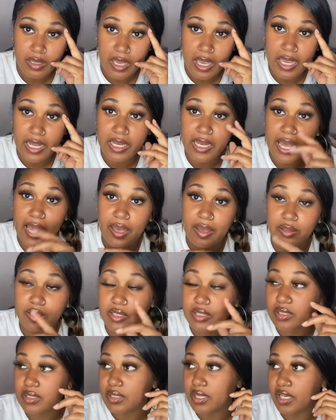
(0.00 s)
And now
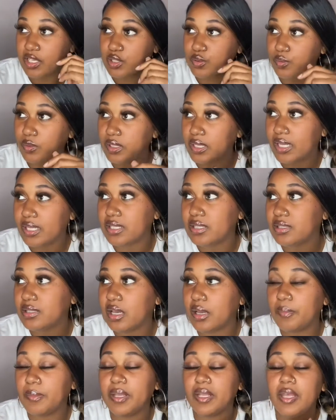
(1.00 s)
this next one that is
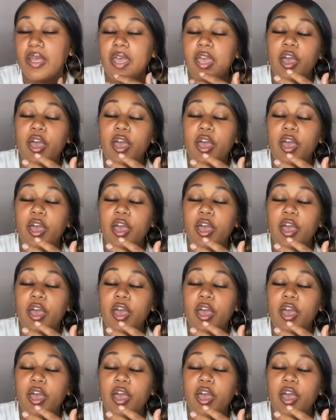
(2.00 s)
coming.